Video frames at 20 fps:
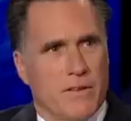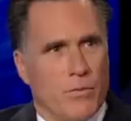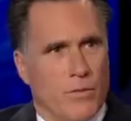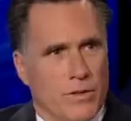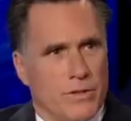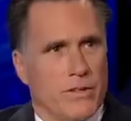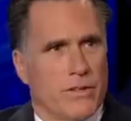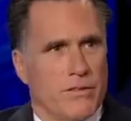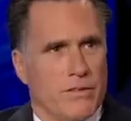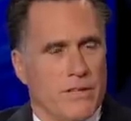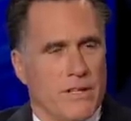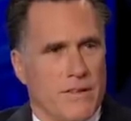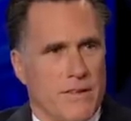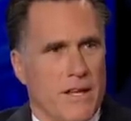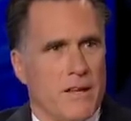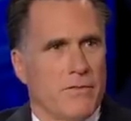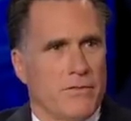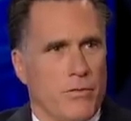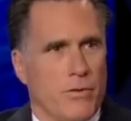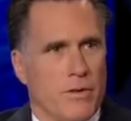wonder, can
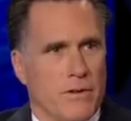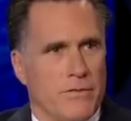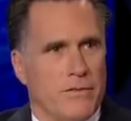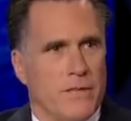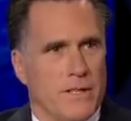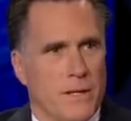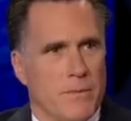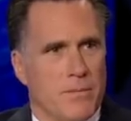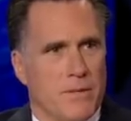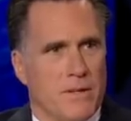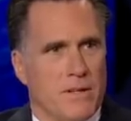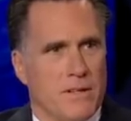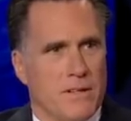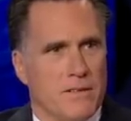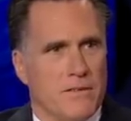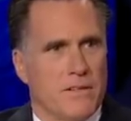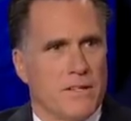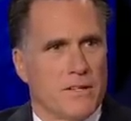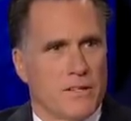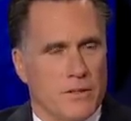they afford to fill up
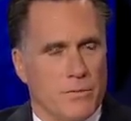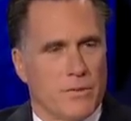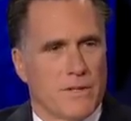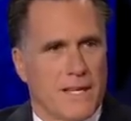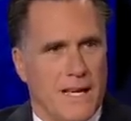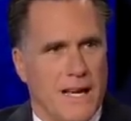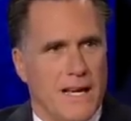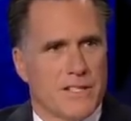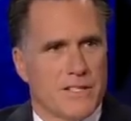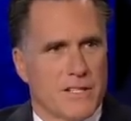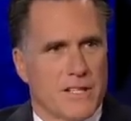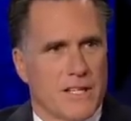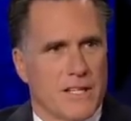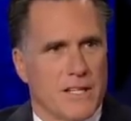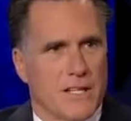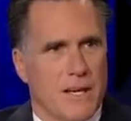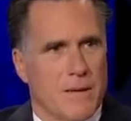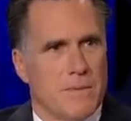the vehicle with gas again?